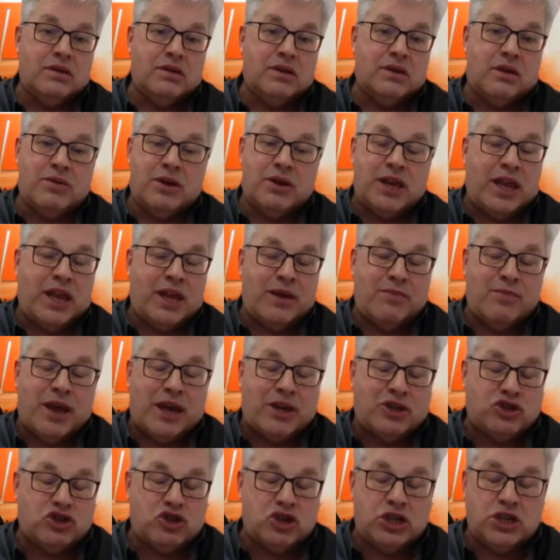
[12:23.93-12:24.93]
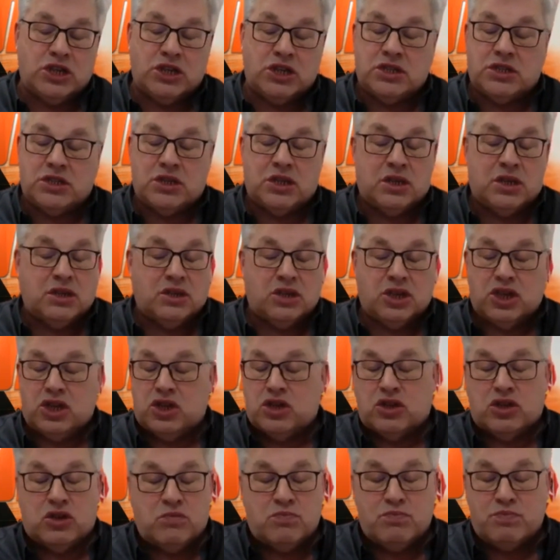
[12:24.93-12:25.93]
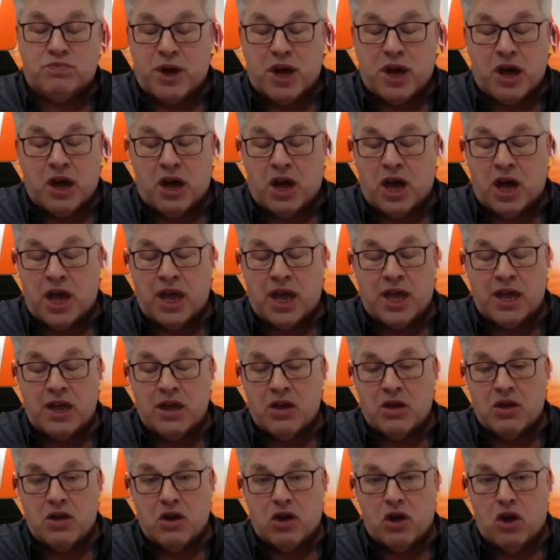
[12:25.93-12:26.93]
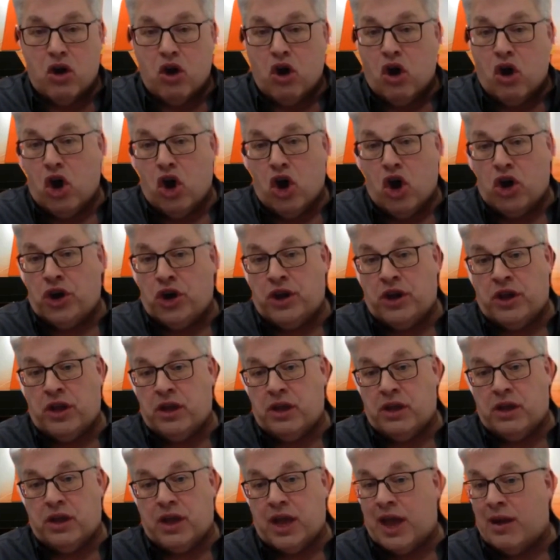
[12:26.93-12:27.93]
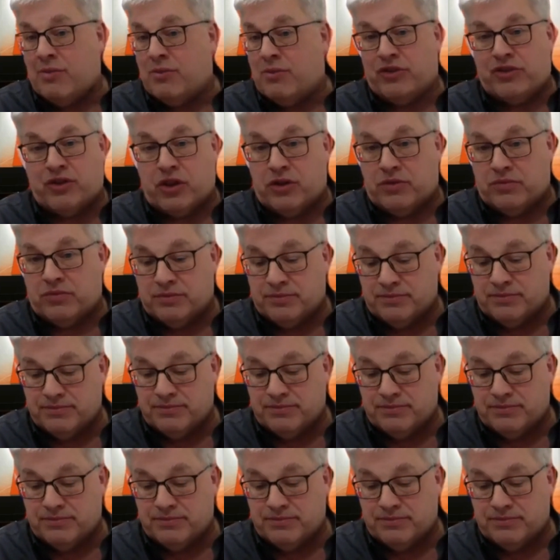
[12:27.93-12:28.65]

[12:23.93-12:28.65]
AA batteries that you can buy on Amazon.